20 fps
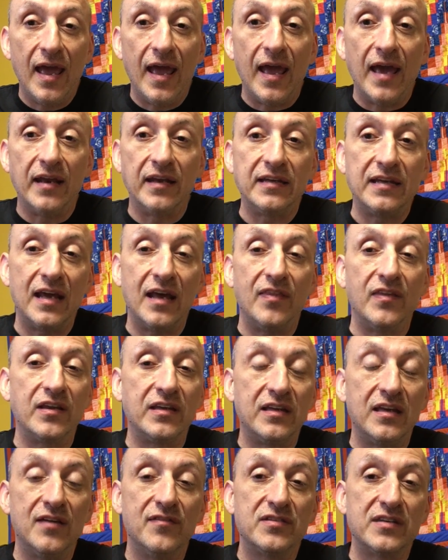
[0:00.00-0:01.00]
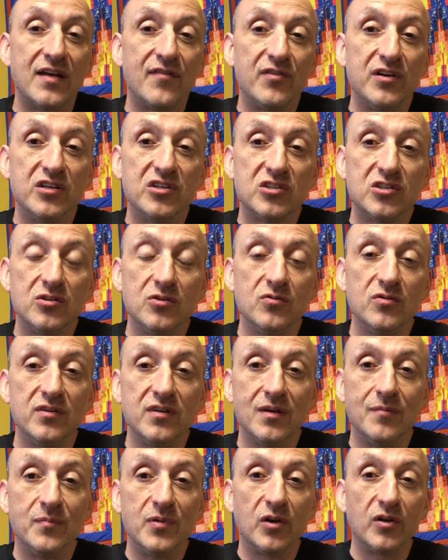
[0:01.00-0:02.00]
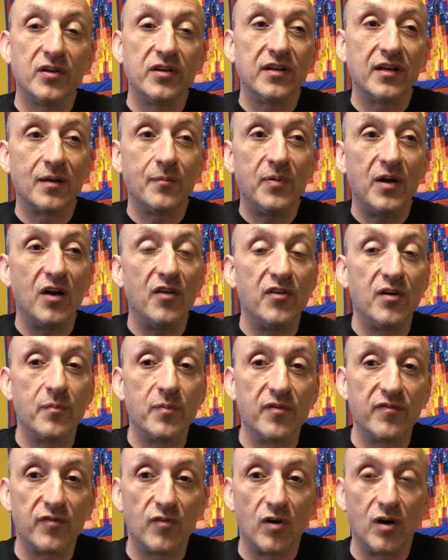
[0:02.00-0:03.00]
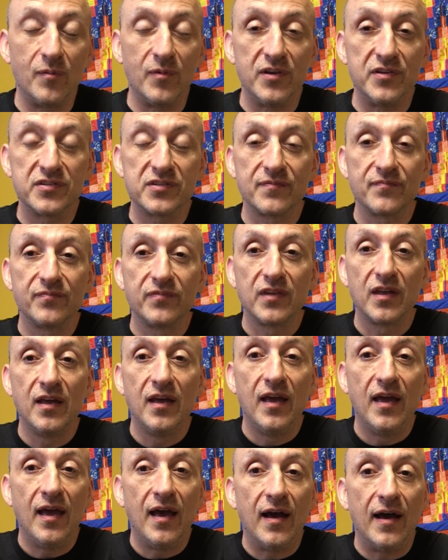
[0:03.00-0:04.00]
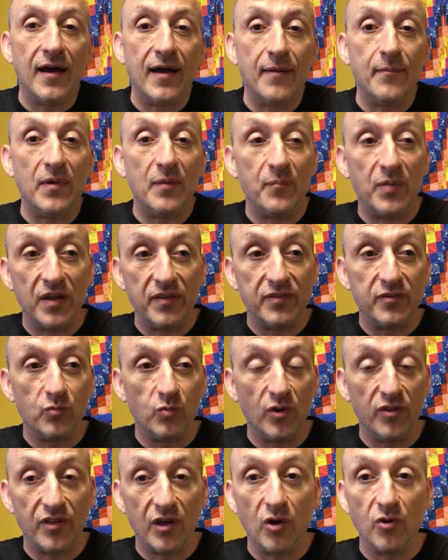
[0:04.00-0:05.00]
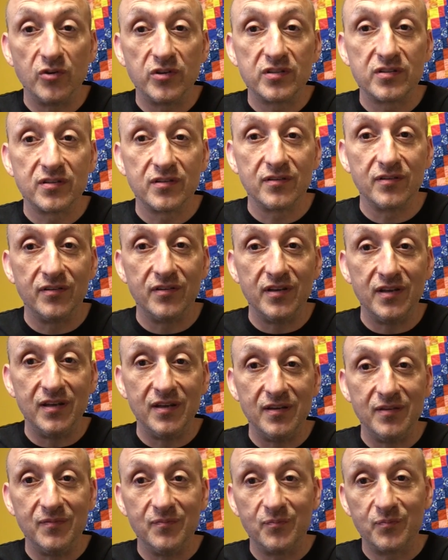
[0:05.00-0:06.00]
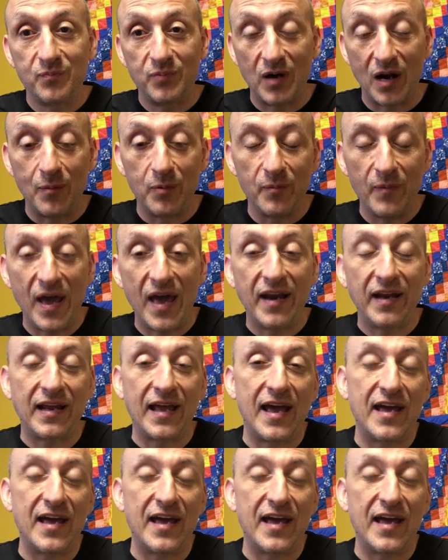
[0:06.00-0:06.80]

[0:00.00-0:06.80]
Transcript: And again, that gives every student the ability to compare their performance, but without the problematic